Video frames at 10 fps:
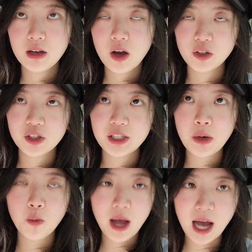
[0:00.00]

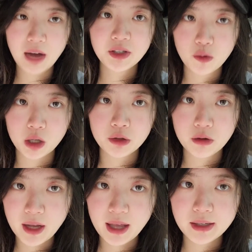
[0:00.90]
understand what half
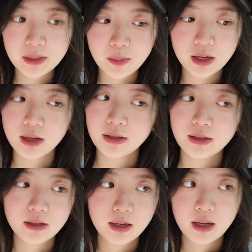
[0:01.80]
squadron is,
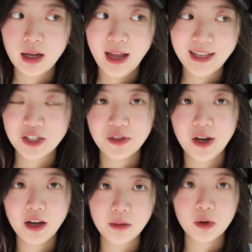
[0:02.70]
because it's
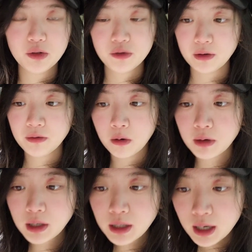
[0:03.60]
not the most
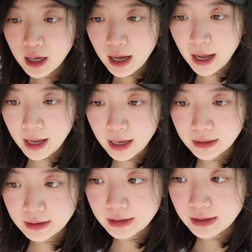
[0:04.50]
straightforward.
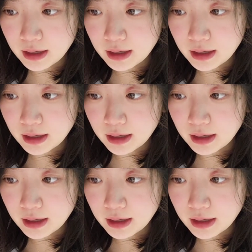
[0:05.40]
And